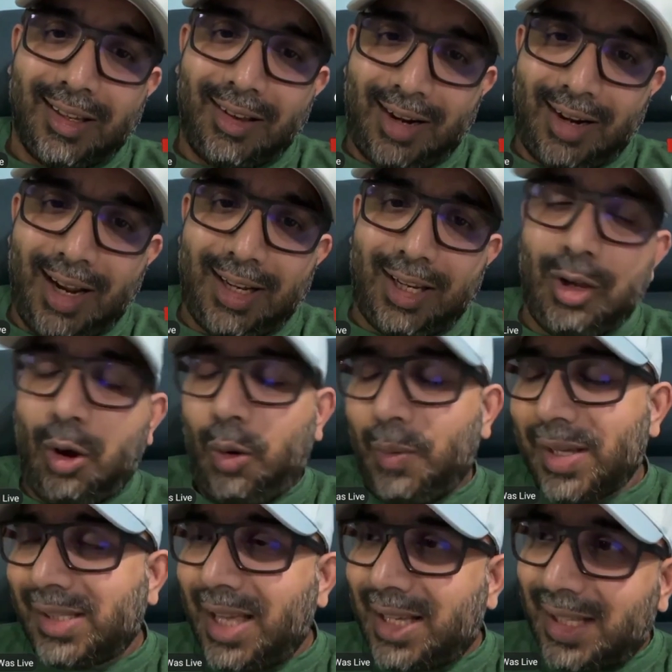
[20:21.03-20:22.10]
Alright? He
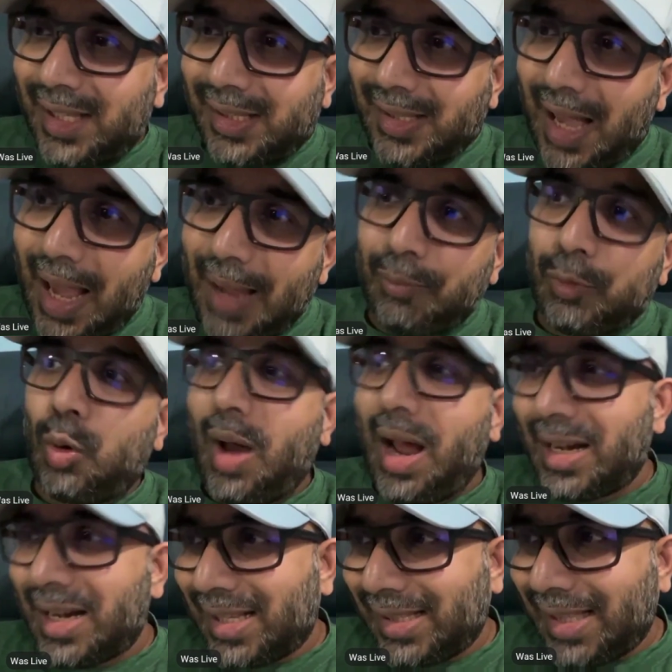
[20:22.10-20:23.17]
always takes his time to
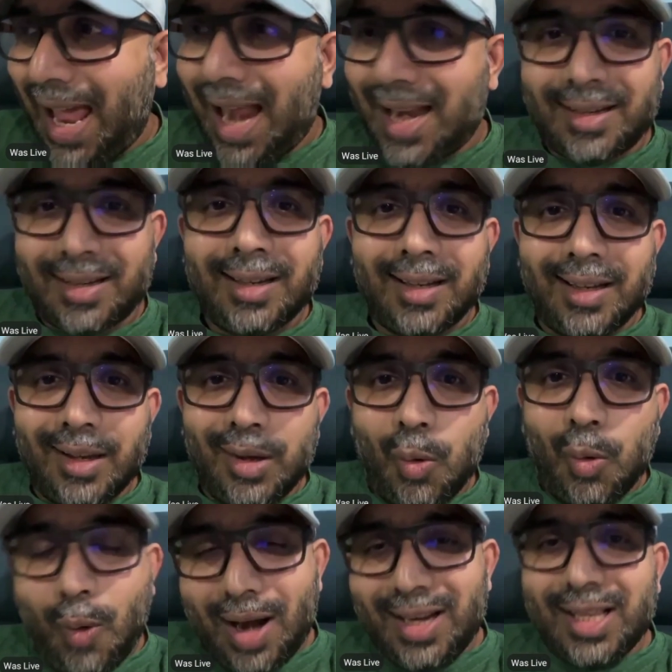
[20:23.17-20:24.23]
understand
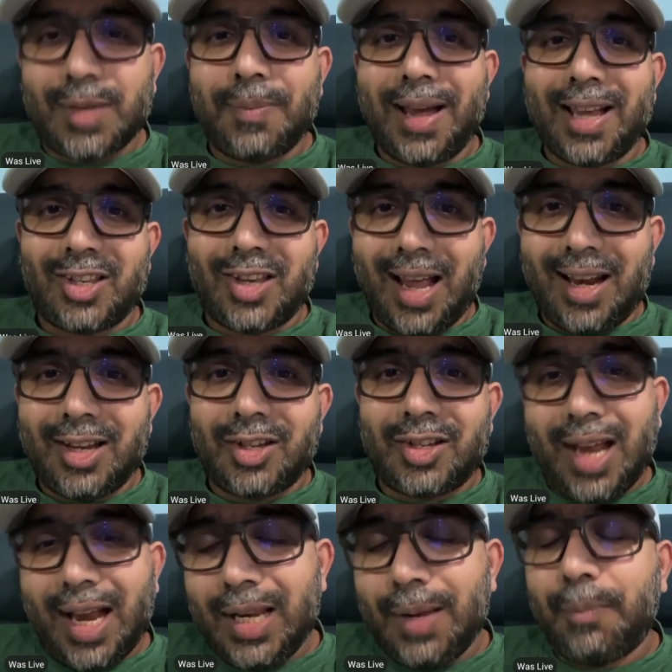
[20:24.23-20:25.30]
what is my
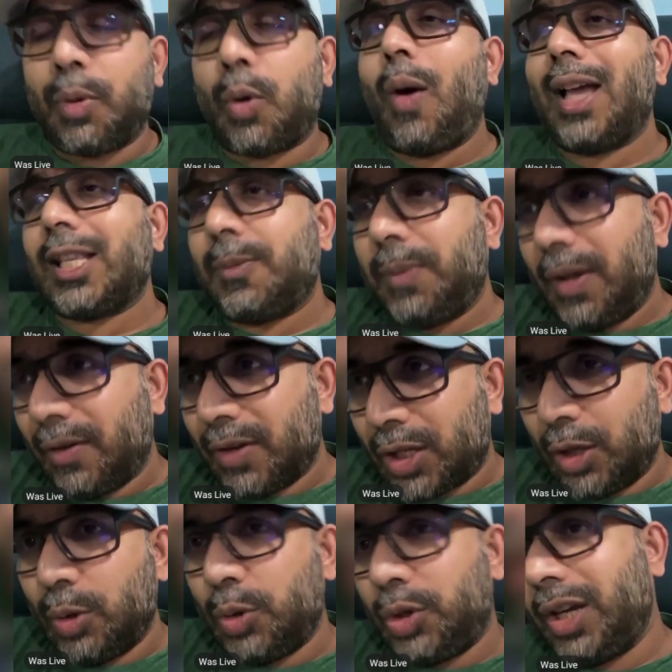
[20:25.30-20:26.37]
challenge. Then he provides me a
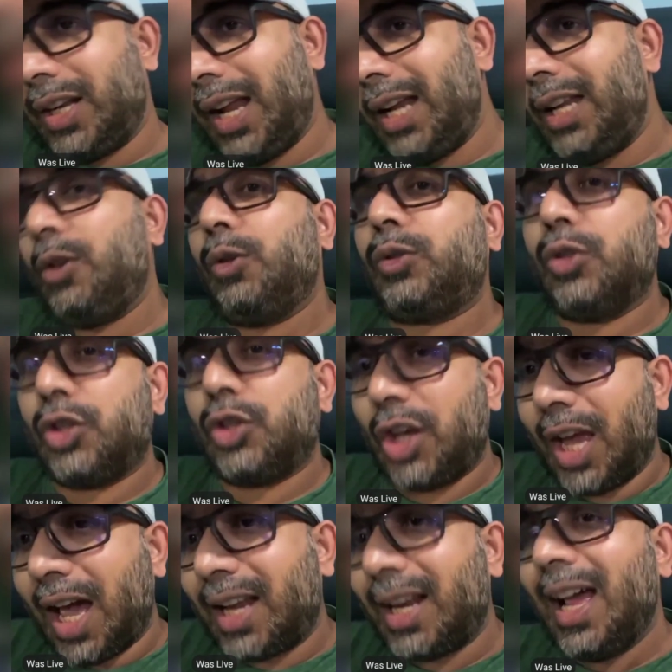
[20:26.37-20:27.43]
solution. Then he goes to
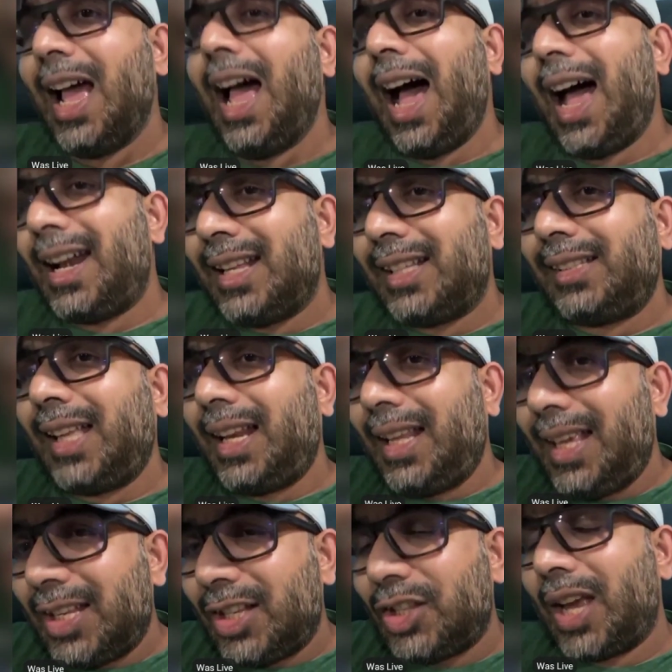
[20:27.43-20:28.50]
JR,
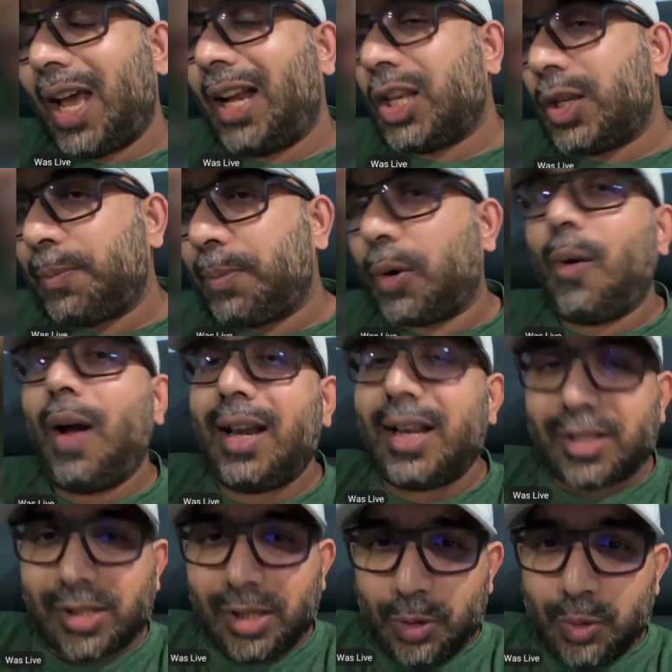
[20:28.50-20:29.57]
understand his challenge,
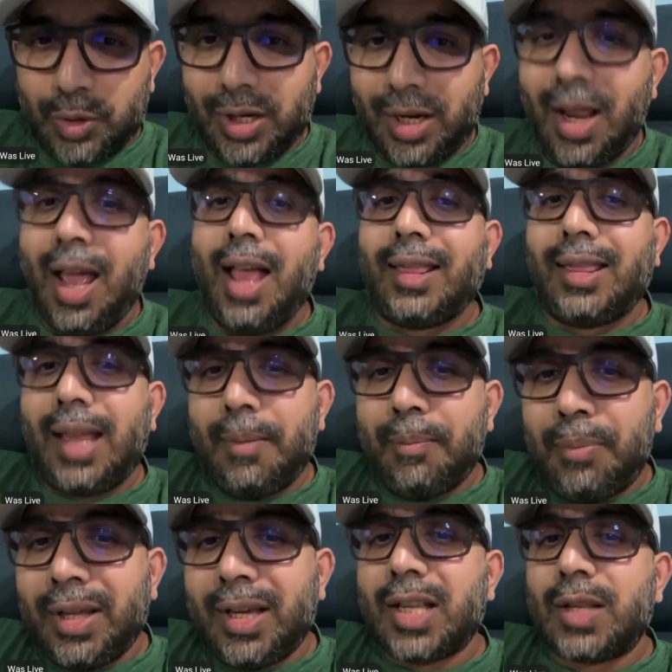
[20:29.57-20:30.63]
provide a solution.
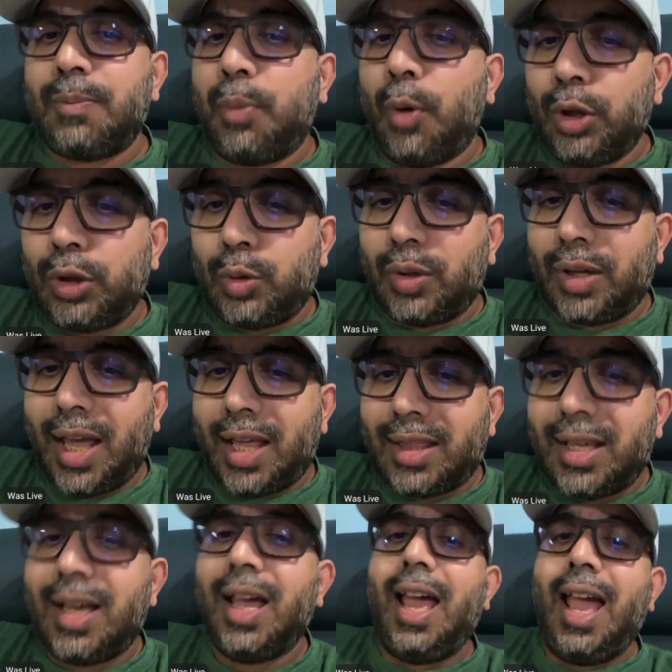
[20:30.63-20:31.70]
Then bring us both
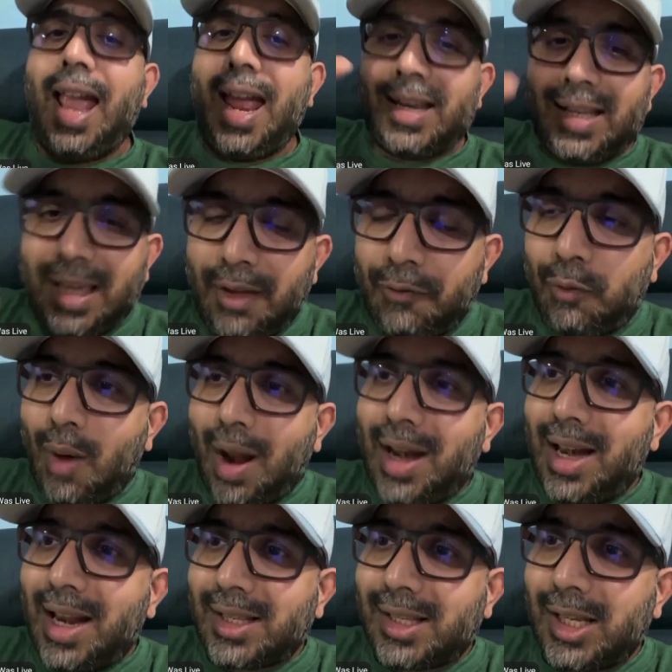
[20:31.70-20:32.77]
together and give
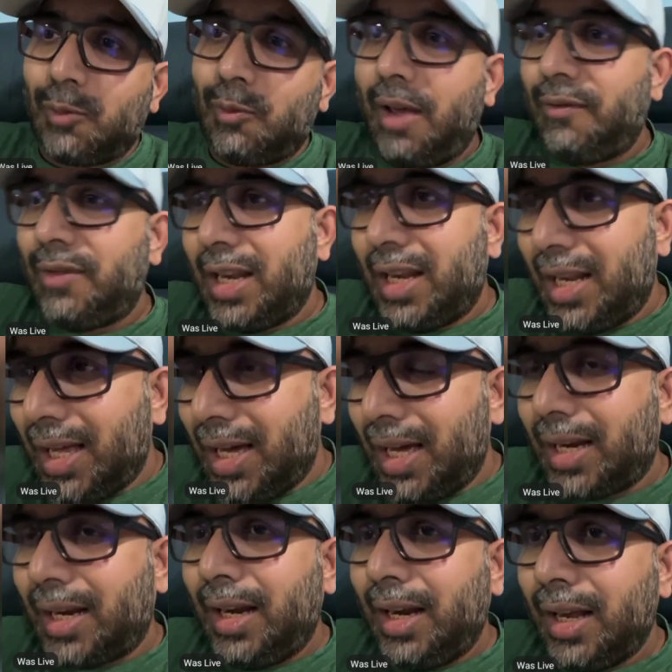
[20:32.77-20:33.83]
one lesson where we
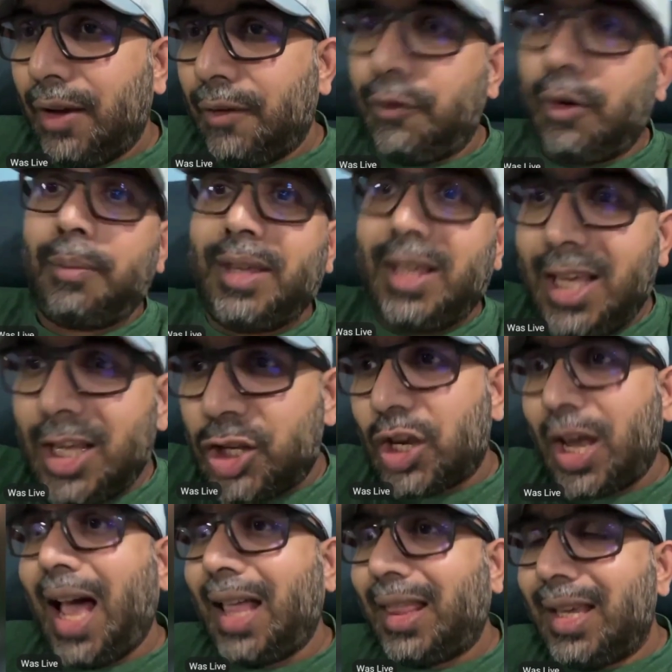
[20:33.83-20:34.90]
learn from
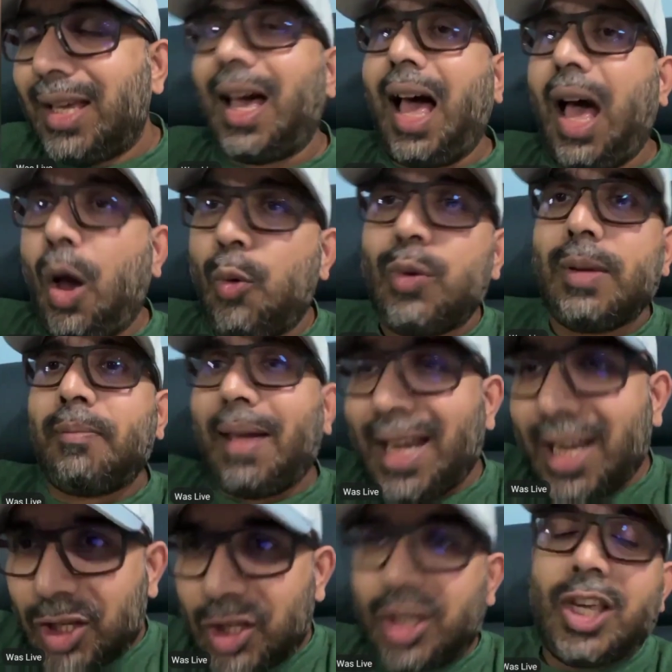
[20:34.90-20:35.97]
each other how we
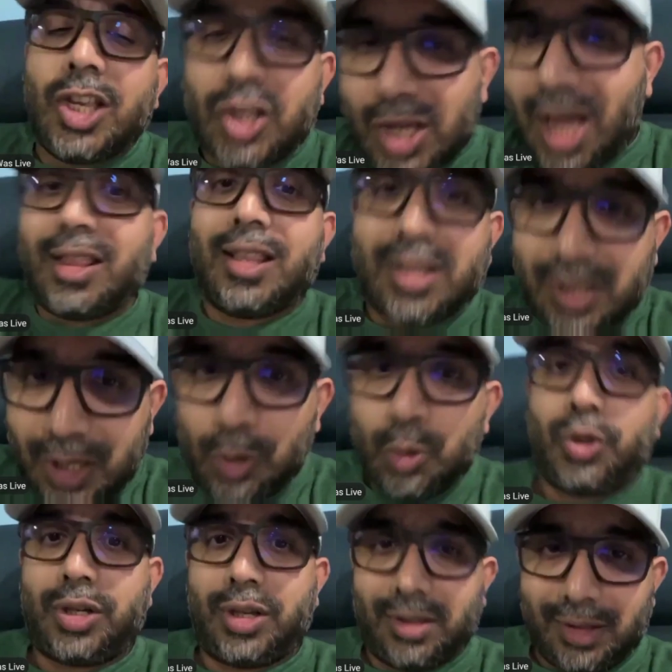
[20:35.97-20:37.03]
manage each other's
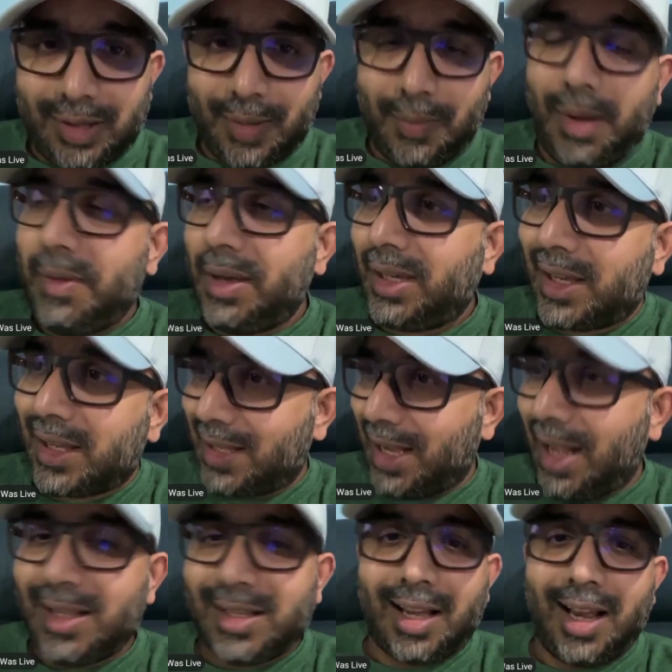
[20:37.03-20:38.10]
solutions. Am I making
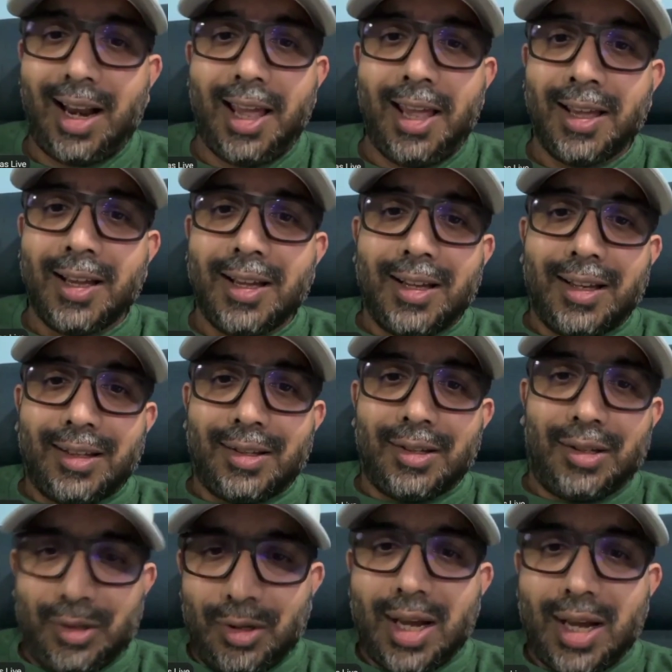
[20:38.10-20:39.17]
sense, Kalai?
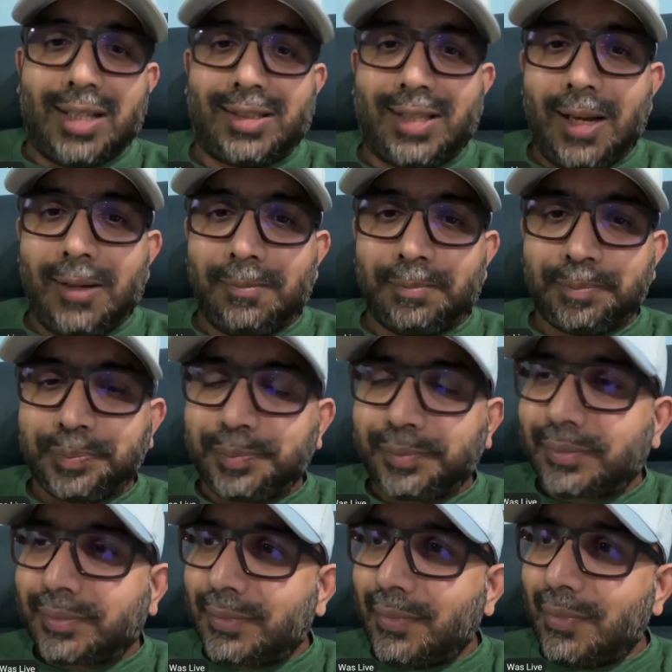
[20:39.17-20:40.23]
You understand?
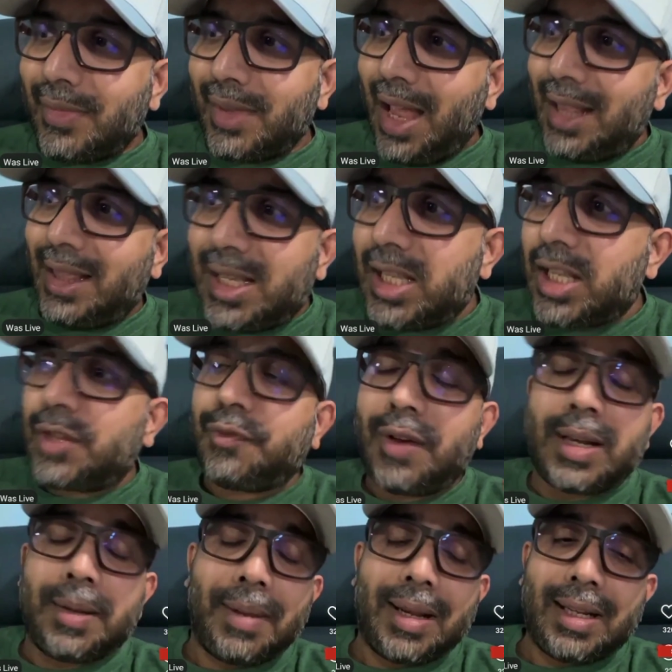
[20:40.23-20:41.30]
And this is
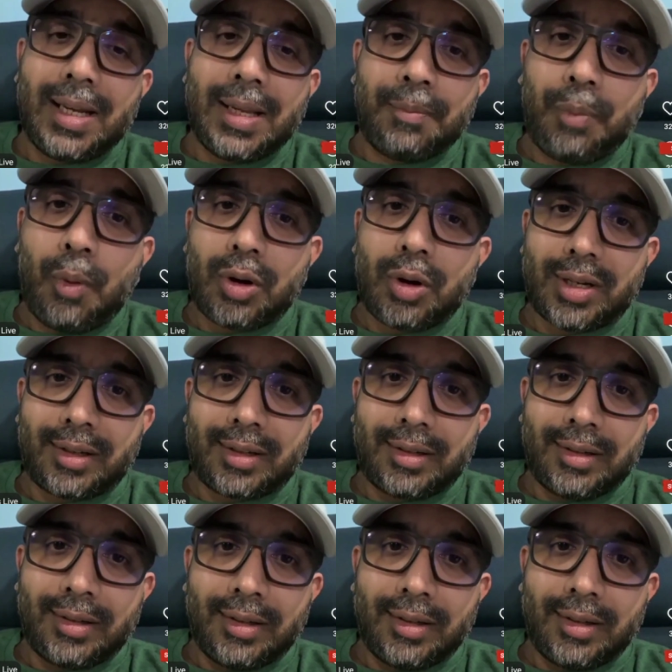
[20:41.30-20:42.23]
fundamentally important.